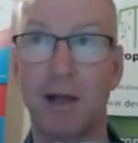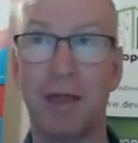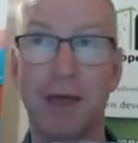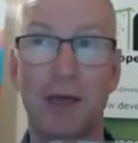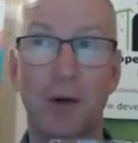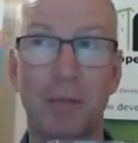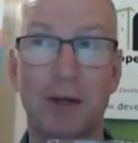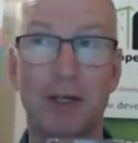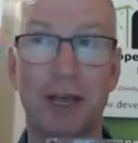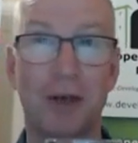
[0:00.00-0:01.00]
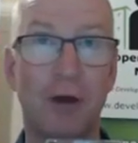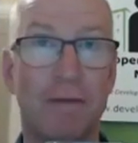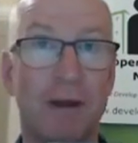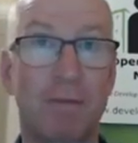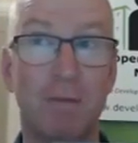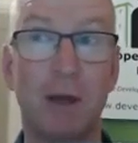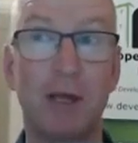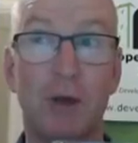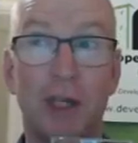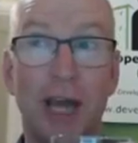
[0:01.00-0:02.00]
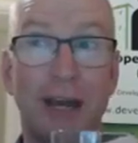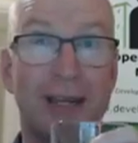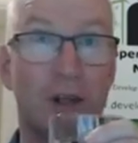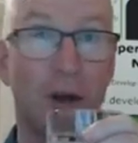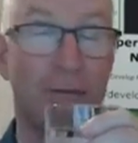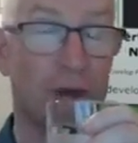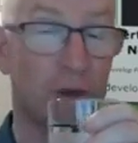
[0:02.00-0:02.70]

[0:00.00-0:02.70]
thank you. I appreciate the offer, but your shout next time for